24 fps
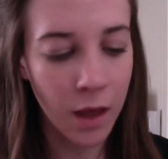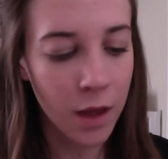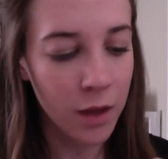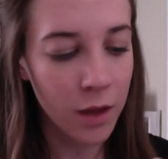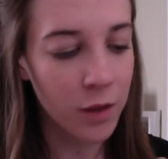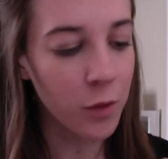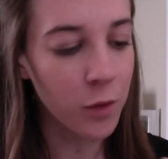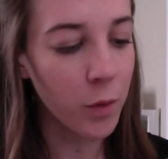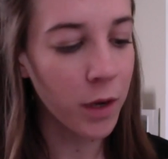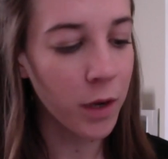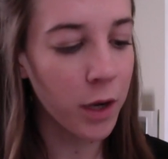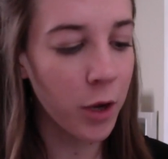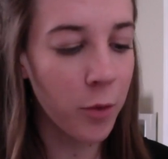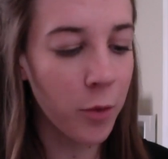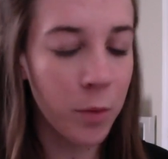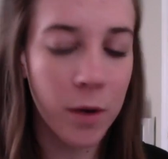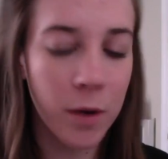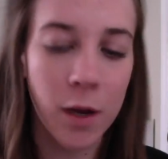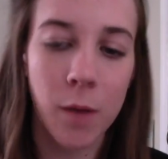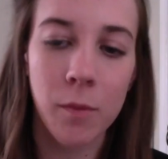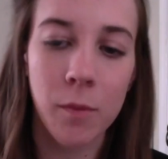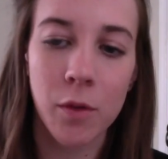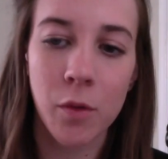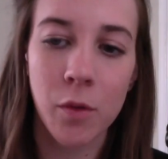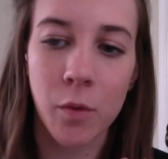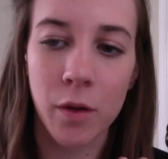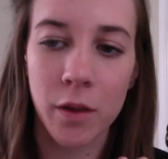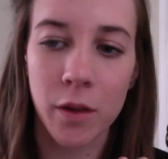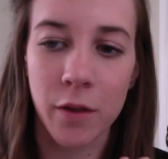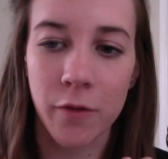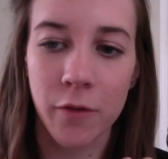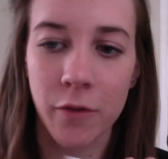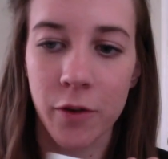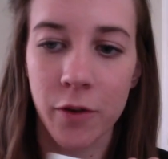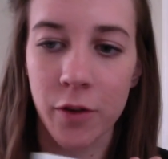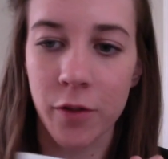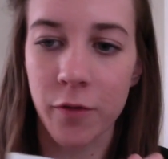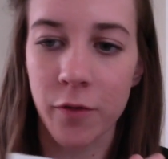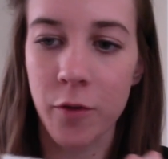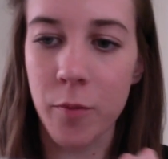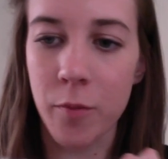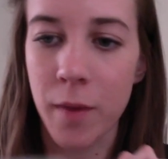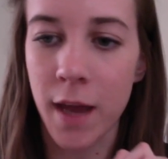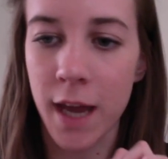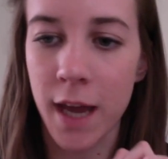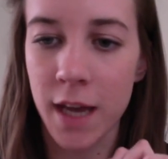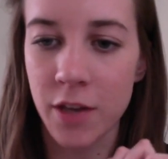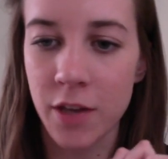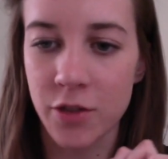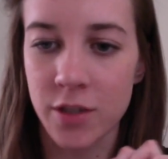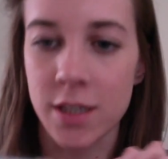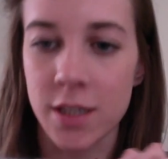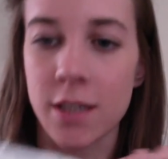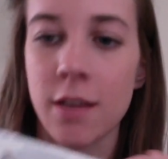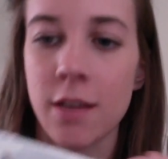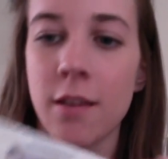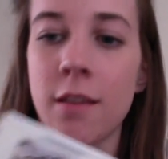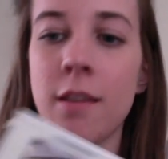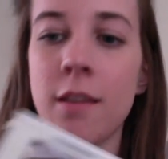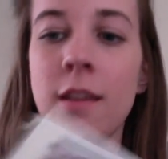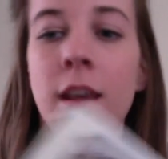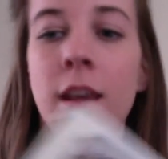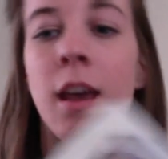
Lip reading: So when I open up to one of the first few pages,